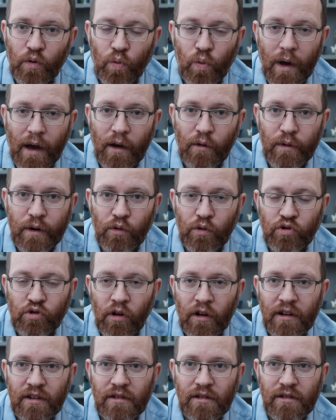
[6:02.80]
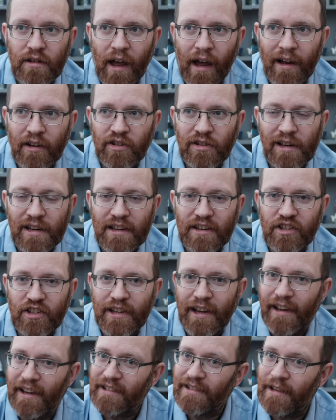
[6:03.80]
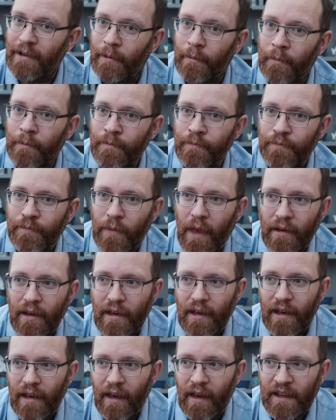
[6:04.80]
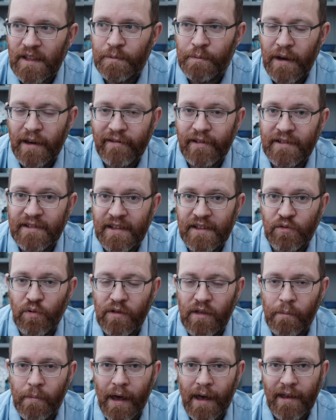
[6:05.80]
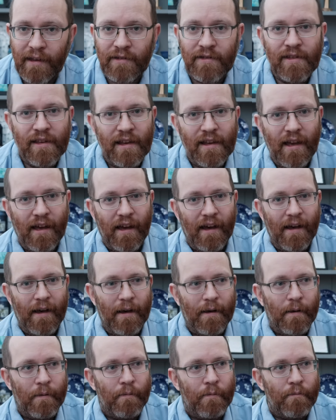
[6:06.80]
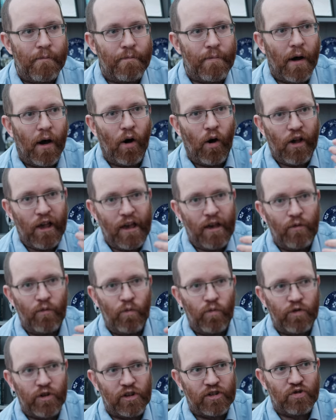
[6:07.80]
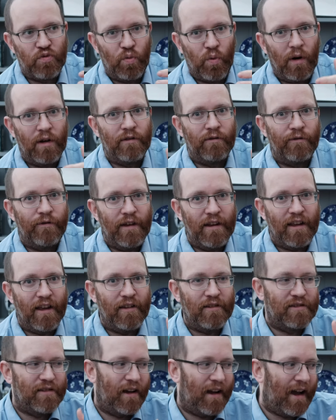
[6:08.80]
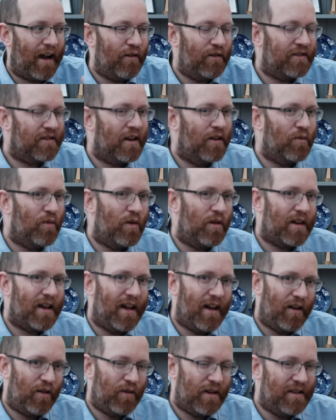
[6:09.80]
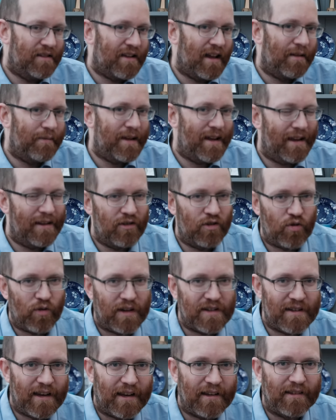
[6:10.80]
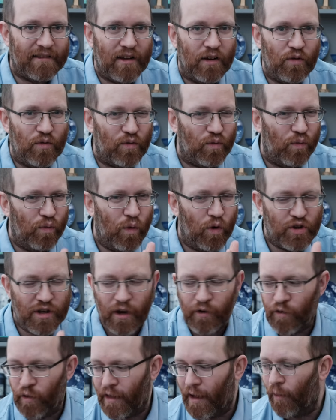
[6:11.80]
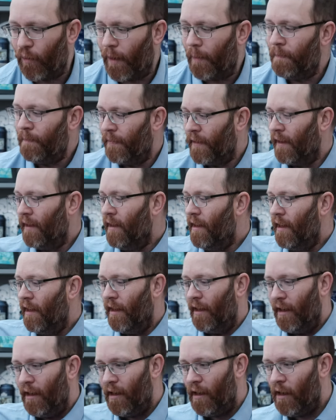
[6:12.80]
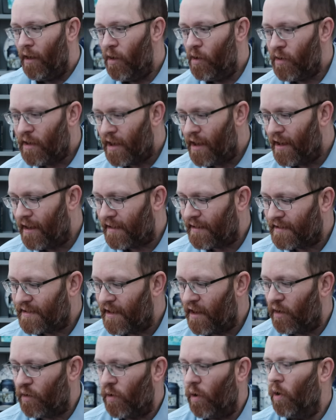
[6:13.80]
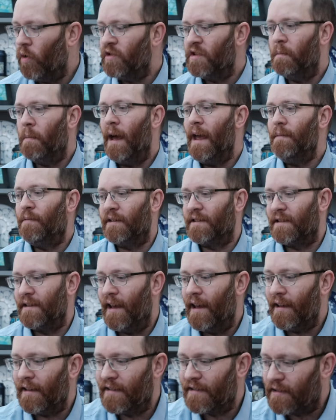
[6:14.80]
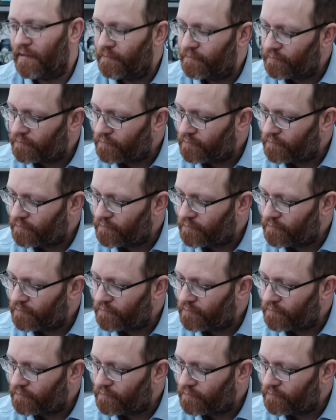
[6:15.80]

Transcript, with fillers: where we will try and actually share some experiences with the pen um, but in just one video. So how it's going to work out is going to be interesting. So watch out for that one. Okay, so onto papers next.